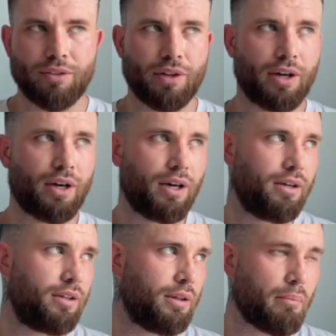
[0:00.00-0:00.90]

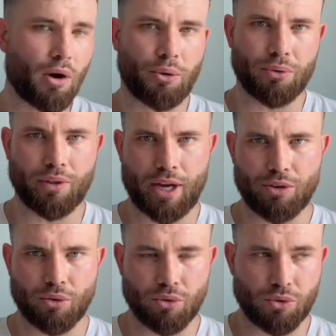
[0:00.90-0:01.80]
the model that
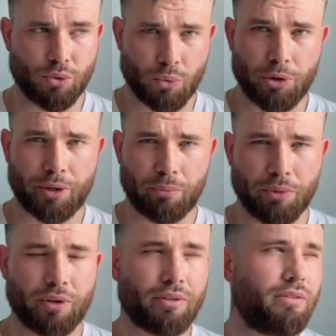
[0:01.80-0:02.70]
you're working
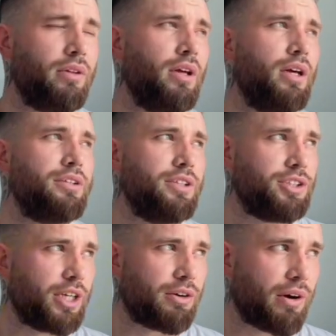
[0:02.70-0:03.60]
with to
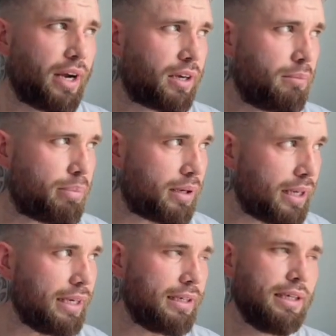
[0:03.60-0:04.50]
generate
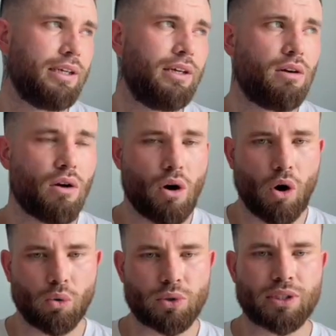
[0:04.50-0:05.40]
completely
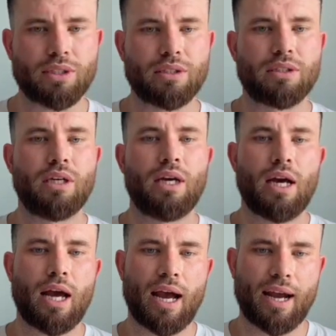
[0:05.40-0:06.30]
altered
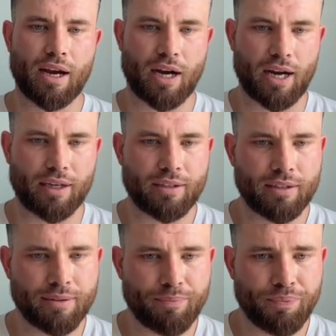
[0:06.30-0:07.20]
AI
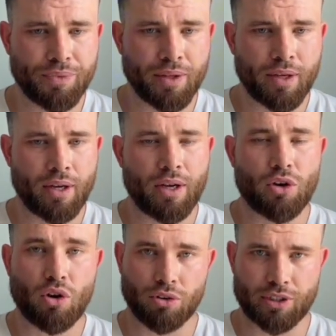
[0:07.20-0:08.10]

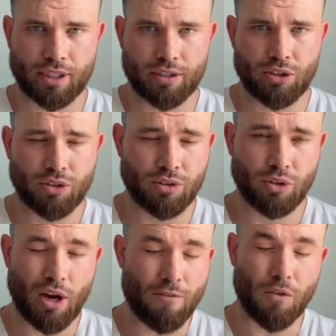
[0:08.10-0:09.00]
content.
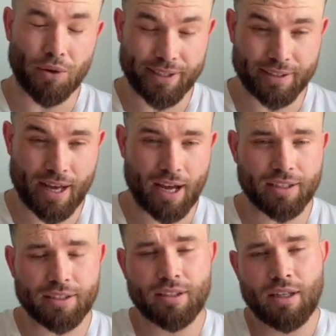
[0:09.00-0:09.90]
Avoid that.